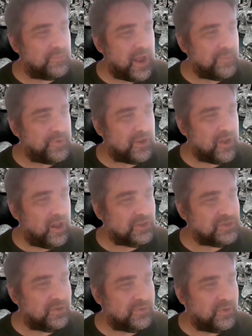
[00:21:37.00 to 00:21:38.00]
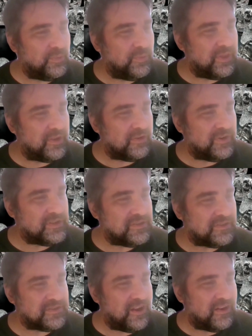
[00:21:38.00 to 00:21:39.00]
in popular culture with the
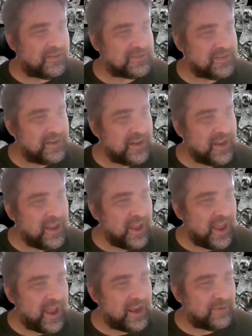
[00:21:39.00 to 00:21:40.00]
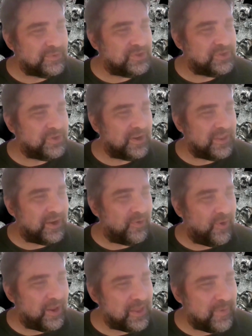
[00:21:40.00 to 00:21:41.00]
crystal skulls, and I'm sure that
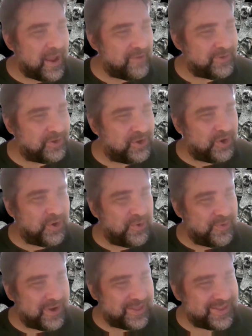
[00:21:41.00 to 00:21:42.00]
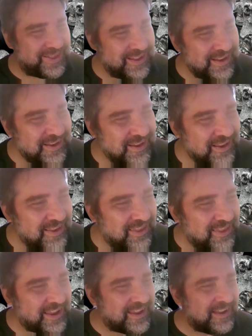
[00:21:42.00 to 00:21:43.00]
all of them have to do with
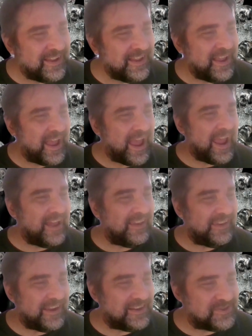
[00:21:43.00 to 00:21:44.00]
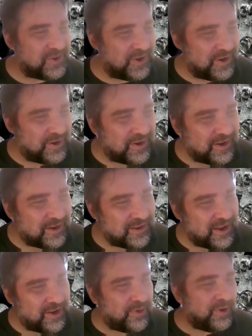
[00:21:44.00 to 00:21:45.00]
like aliens
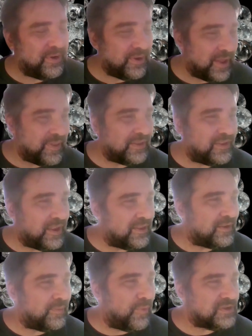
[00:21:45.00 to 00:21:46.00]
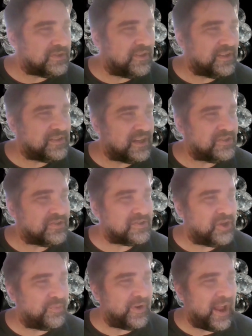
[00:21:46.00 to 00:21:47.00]
or most of these things are
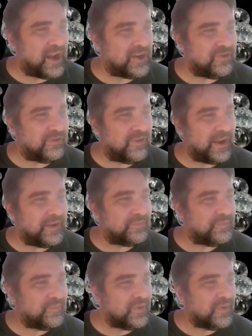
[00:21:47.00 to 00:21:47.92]
supernatural, right?